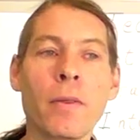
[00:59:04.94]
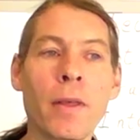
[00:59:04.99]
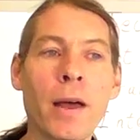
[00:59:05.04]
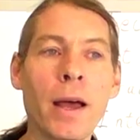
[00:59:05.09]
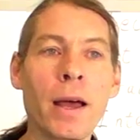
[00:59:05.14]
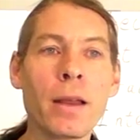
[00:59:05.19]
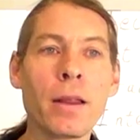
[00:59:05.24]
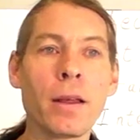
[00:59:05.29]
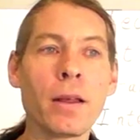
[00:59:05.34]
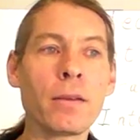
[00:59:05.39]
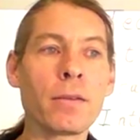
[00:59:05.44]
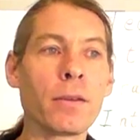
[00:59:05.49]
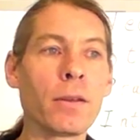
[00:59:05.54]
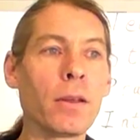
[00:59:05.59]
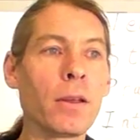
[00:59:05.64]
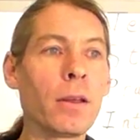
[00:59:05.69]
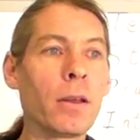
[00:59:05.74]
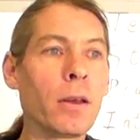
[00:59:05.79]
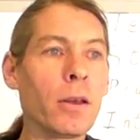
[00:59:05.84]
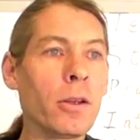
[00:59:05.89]
that is
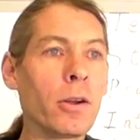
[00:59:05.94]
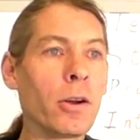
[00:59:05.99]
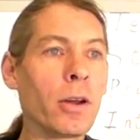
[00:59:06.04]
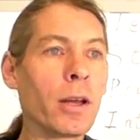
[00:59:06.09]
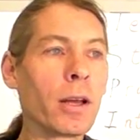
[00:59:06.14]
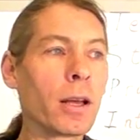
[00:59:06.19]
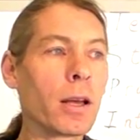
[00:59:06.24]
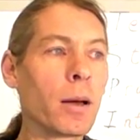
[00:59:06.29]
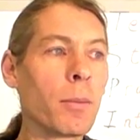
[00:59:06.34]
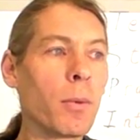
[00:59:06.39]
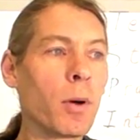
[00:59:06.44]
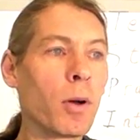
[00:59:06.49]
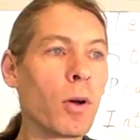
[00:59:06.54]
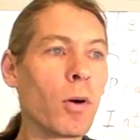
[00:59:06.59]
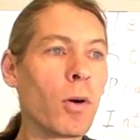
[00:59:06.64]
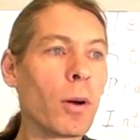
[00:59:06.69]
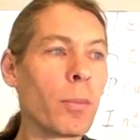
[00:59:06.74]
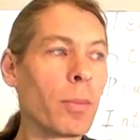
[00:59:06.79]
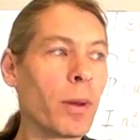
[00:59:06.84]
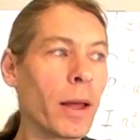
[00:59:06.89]
your income will
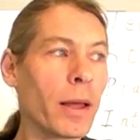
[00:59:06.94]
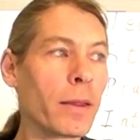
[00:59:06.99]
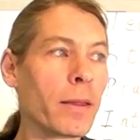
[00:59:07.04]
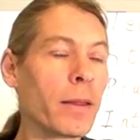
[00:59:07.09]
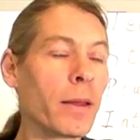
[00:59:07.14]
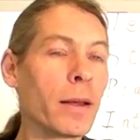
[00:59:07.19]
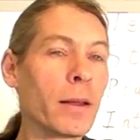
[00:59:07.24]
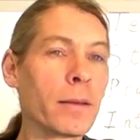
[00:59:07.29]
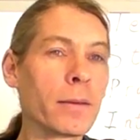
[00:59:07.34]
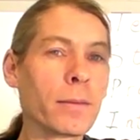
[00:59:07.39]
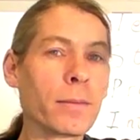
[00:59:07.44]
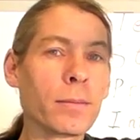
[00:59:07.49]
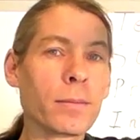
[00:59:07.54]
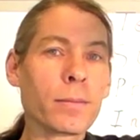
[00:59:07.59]
go up like this.